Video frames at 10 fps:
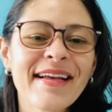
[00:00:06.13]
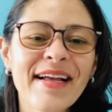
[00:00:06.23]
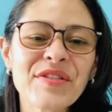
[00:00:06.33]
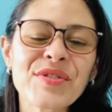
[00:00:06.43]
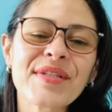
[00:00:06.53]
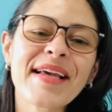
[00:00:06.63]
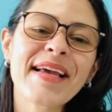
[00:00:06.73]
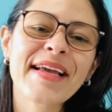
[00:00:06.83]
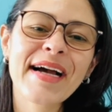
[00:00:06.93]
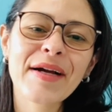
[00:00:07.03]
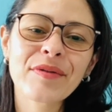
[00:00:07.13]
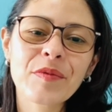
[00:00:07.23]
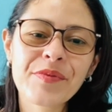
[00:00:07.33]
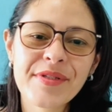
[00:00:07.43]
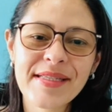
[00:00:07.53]
And today I will
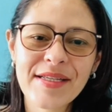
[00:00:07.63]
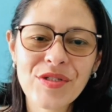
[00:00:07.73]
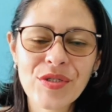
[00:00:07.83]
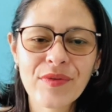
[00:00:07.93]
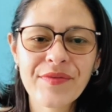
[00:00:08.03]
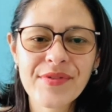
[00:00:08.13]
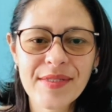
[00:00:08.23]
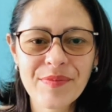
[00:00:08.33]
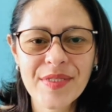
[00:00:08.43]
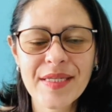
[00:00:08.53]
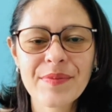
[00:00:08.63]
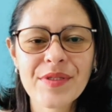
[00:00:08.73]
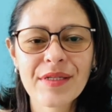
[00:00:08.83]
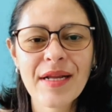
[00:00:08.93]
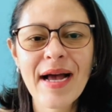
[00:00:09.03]
present you with some tips
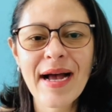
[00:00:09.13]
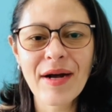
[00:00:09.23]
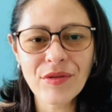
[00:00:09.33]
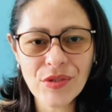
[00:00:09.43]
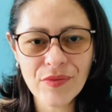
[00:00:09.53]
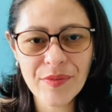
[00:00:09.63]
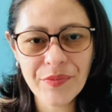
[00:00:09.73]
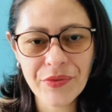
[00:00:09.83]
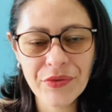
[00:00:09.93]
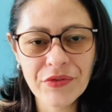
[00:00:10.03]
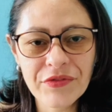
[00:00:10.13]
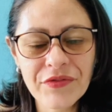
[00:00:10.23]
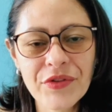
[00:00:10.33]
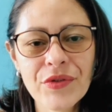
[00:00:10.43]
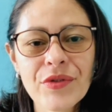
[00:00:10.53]
on how to improve
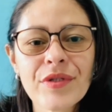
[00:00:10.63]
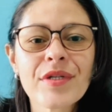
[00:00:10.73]
your